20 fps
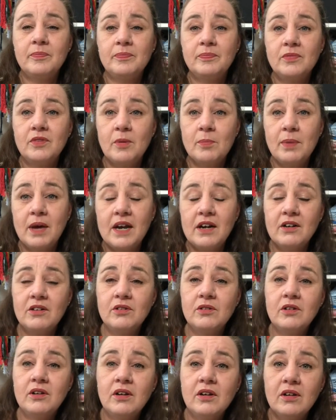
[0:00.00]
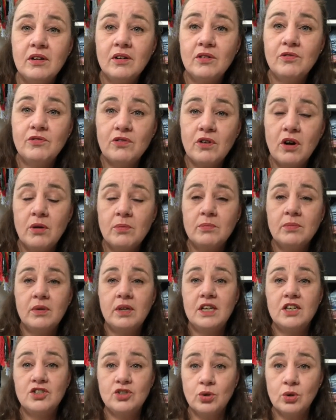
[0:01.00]
the pattern from
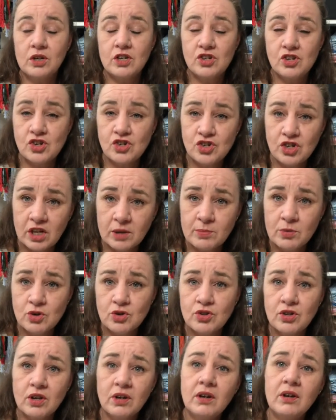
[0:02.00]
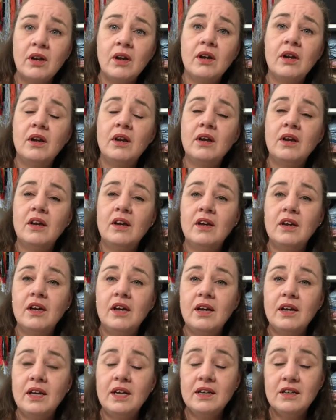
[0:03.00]
Historische Stickmuster,
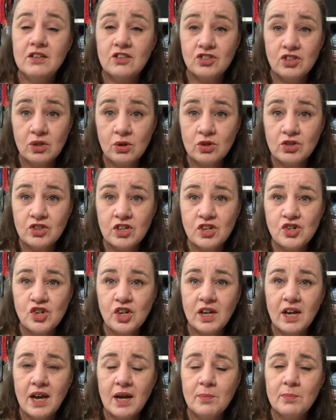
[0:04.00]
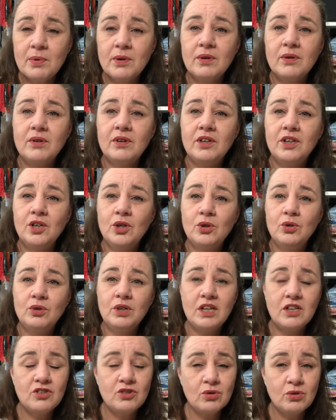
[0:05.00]
in the silk stitching app. You
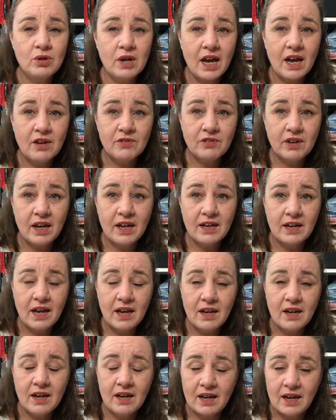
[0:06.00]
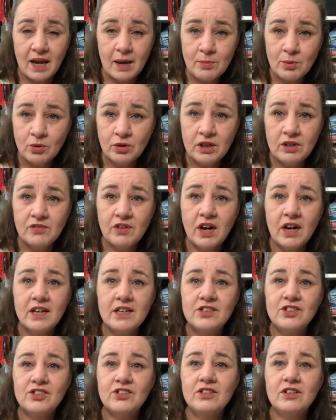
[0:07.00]
need to have a Apple
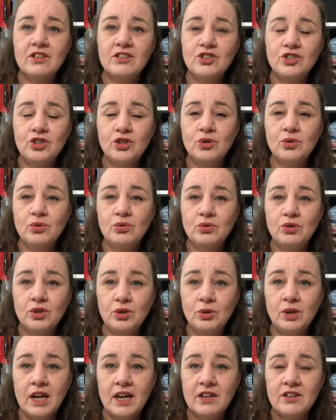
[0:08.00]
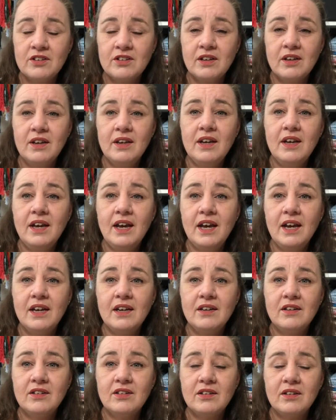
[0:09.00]
device to do that,
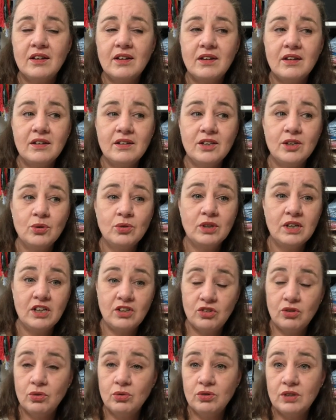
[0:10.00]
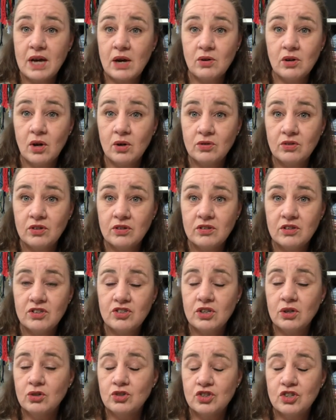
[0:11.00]
and you need to download the
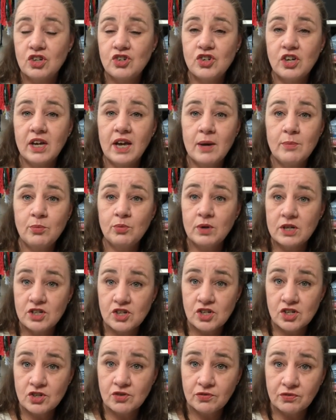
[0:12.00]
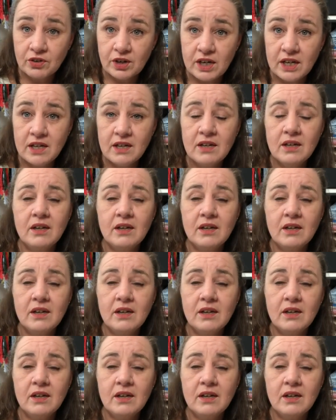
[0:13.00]
silk stitching app, which is free,